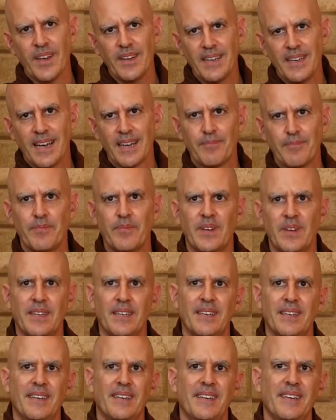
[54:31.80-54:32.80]
Not
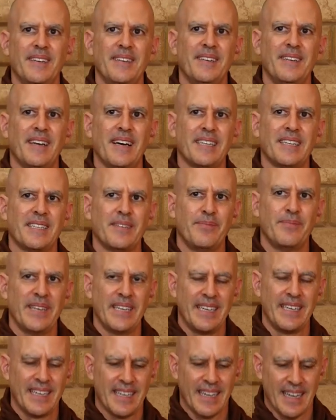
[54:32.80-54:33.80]
to
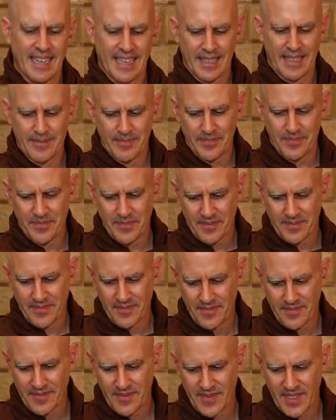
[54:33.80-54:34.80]
being,
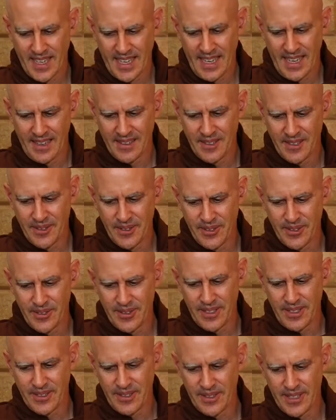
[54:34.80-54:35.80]
how to
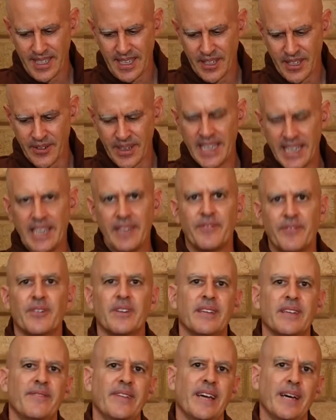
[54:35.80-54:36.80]
say, greedy
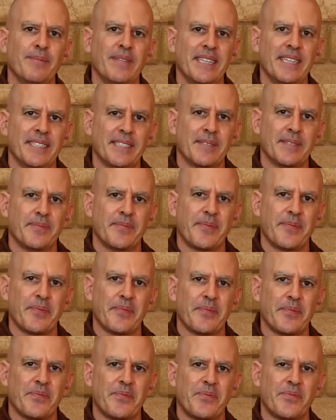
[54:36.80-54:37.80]
for the families.
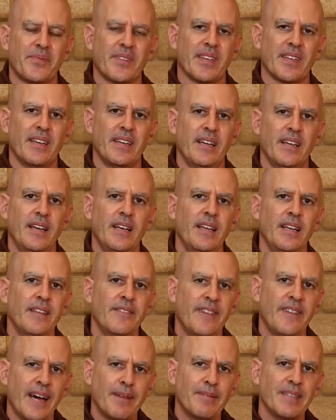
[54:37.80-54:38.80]

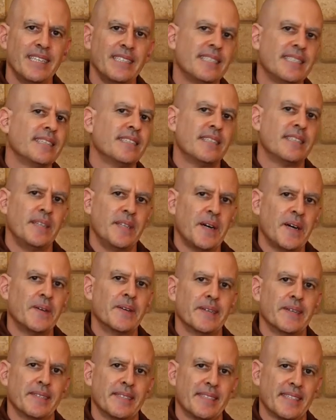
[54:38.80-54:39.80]
The families is the
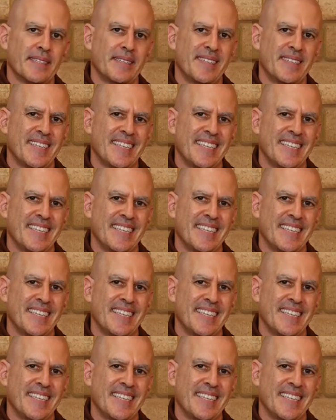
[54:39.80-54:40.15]
donors.